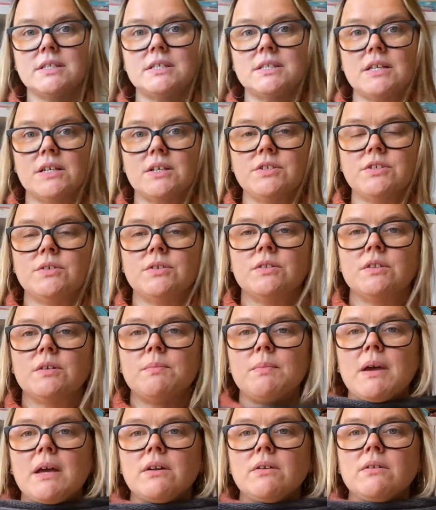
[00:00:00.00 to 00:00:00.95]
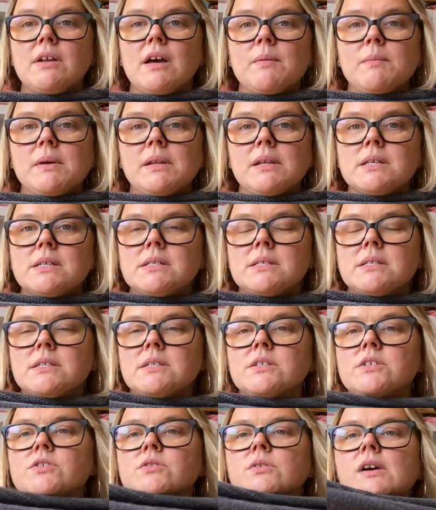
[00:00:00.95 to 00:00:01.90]
tells you in the pattern how many
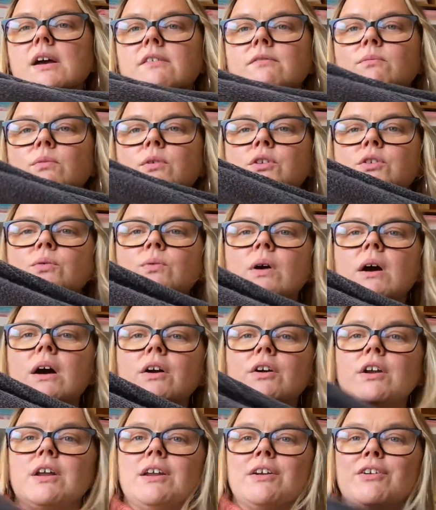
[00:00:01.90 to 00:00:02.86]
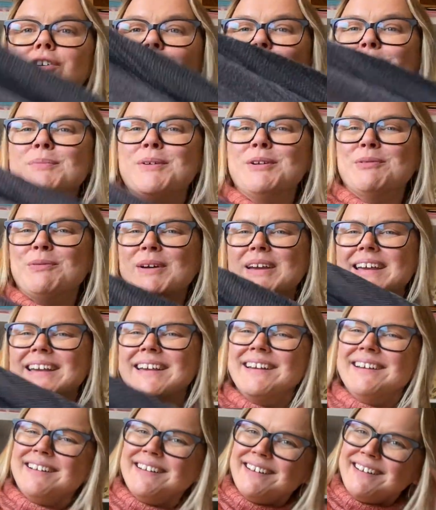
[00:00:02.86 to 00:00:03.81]
stitches you have when you are here
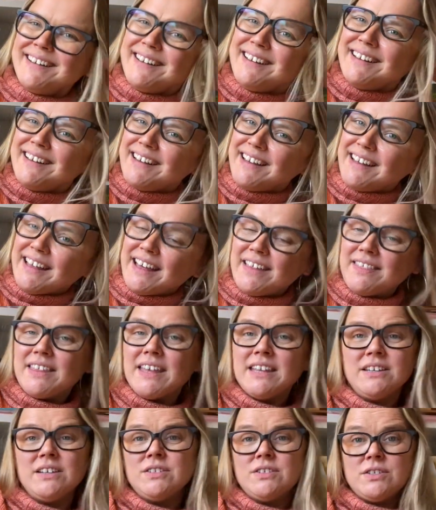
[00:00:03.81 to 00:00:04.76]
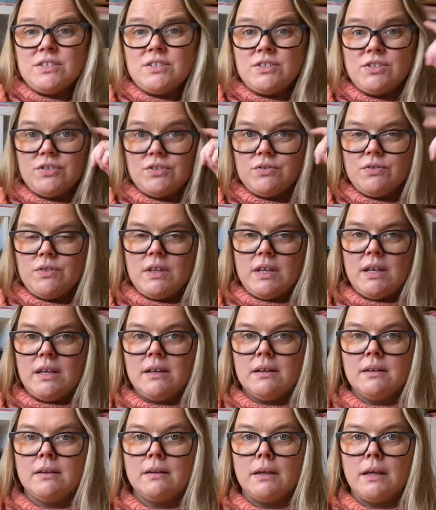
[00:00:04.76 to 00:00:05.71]
midway. And then you just do
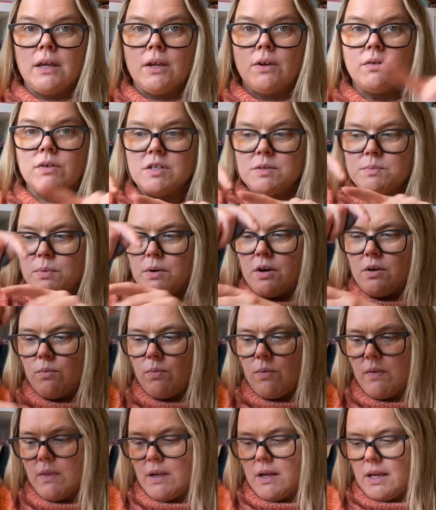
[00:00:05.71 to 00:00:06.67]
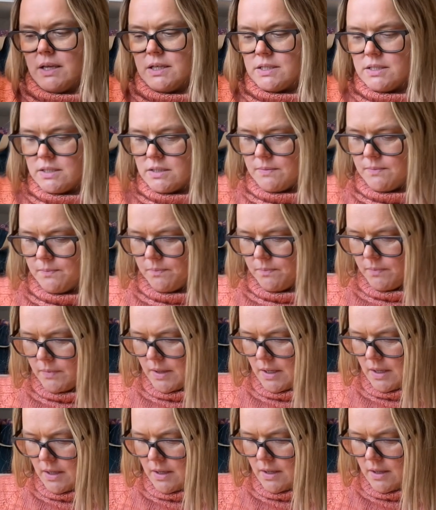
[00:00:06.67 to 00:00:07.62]
the increased part with the lace.
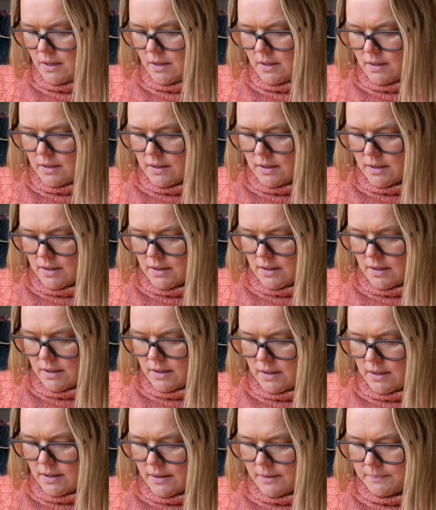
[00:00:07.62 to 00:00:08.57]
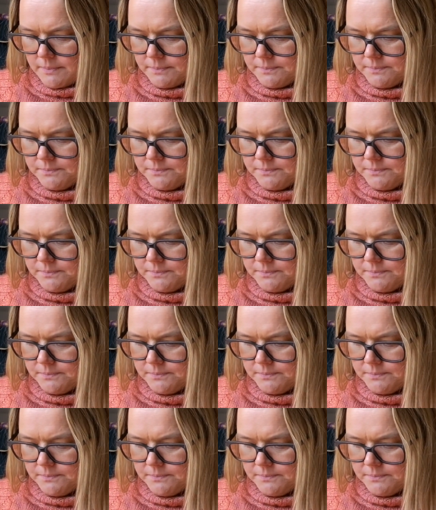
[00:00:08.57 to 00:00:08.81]
And